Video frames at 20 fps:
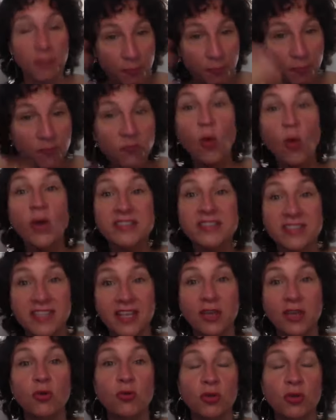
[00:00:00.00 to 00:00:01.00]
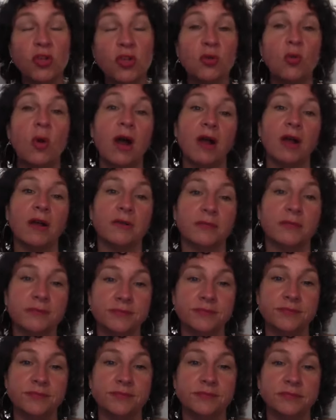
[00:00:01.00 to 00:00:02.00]
Voicing who you are.
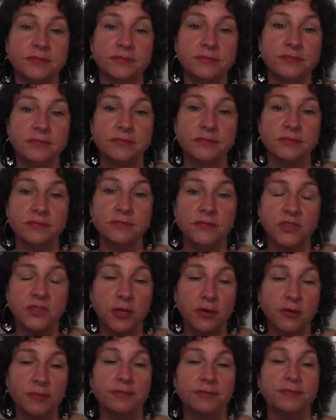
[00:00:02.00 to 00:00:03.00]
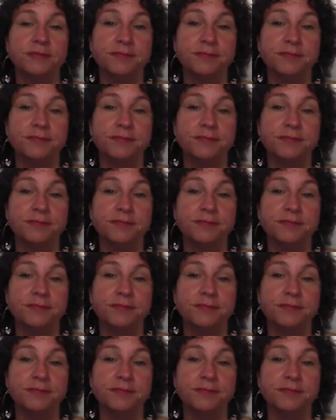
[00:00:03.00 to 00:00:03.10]
So,